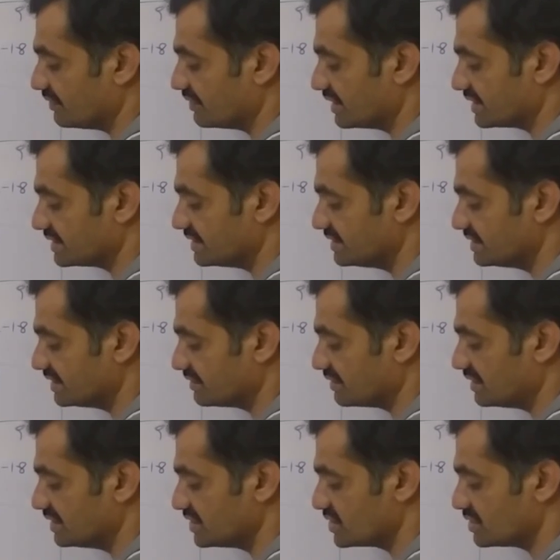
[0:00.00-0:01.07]
4x is
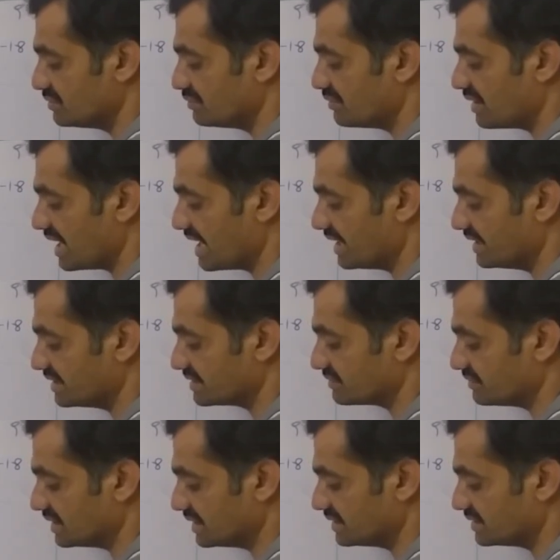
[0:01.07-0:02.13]
equals to minus
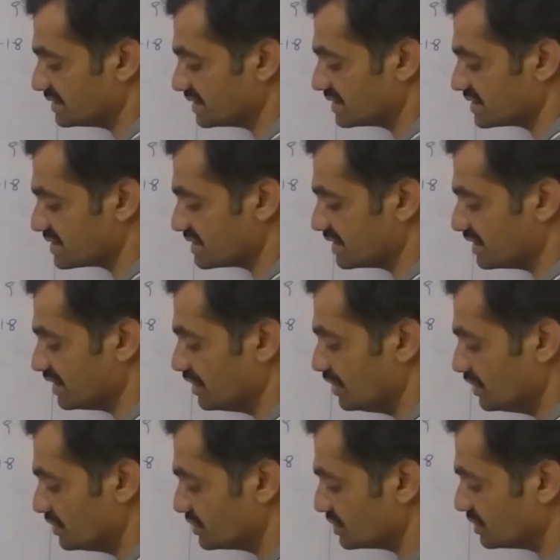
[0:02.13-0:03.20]
160.
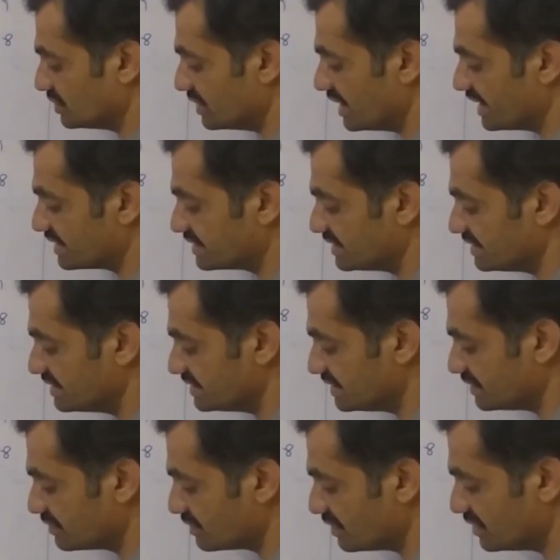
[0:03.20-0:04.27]
So x is
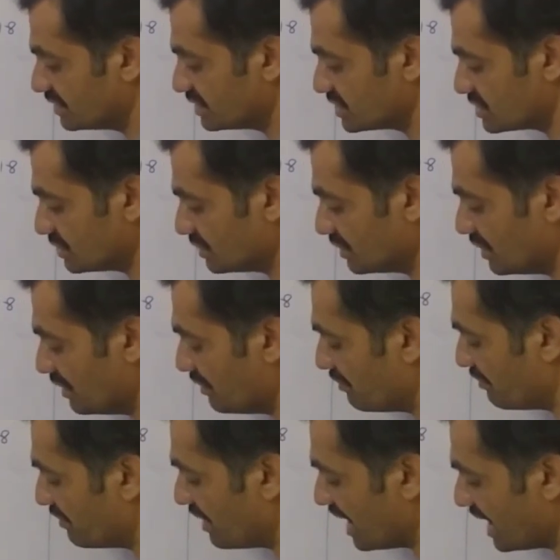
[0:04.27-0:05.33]
equals to
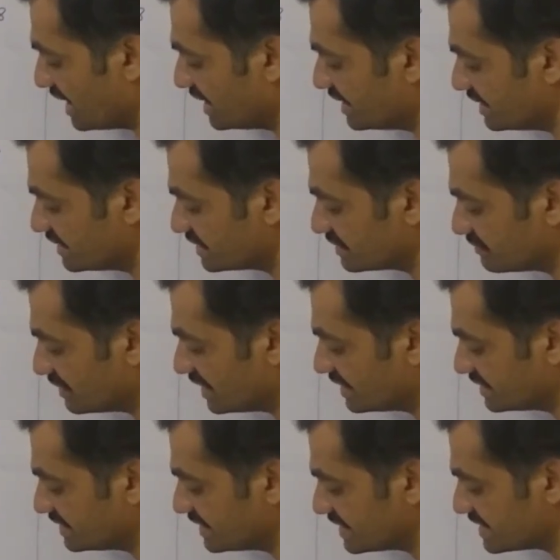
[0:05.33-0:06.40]
minus
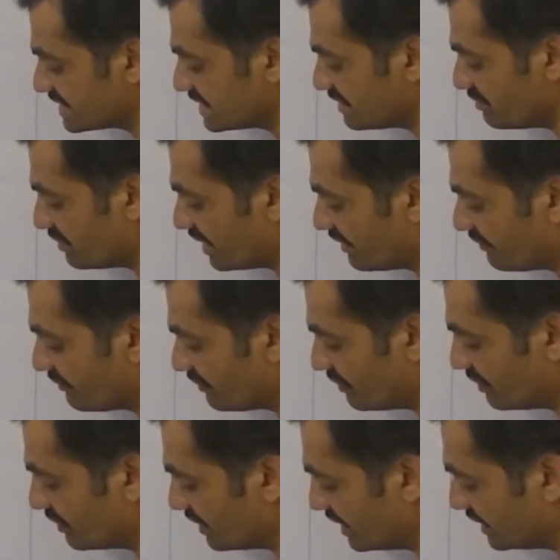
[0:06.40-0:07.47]
160 by
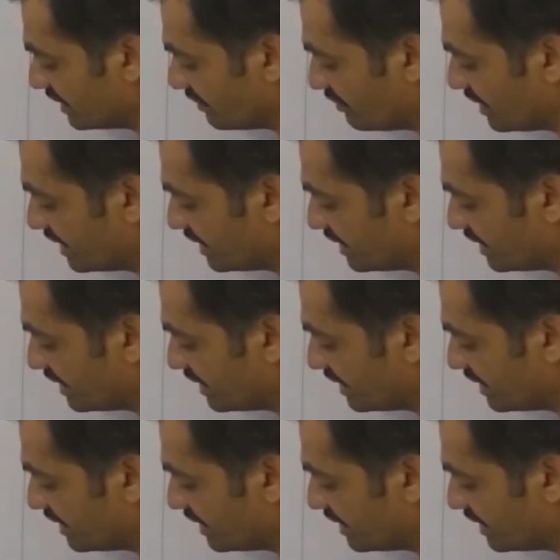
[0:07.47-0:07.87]
4, nothing